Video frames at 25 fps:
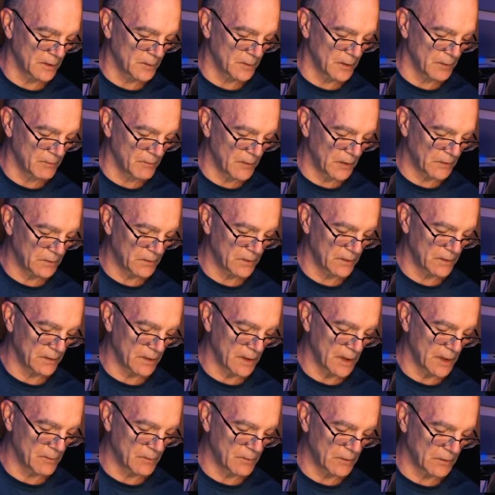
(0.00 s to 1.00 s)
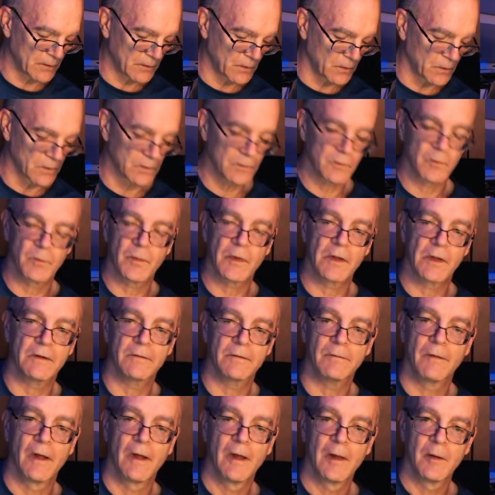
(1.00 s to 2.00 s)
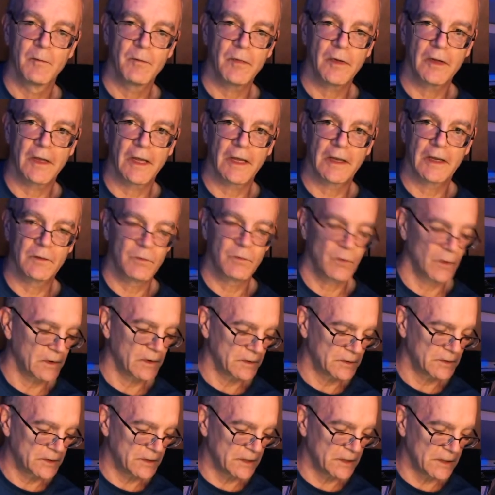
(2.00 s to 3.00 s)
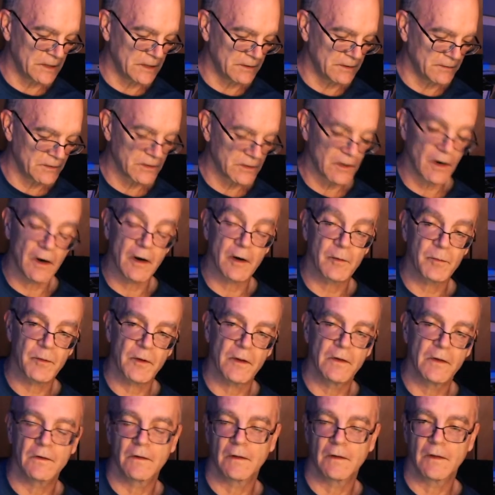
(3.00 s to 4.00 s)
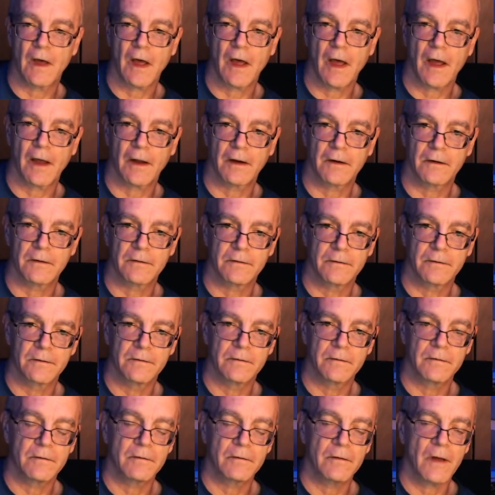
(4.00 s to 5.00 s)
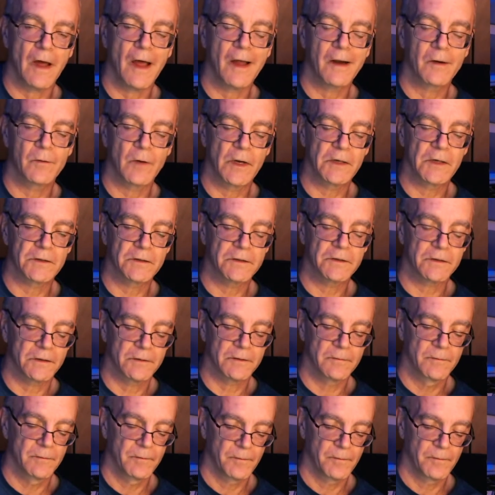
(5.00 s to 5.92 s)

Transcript: But most of the time, this chord will be played where the G sharp is in the higher register.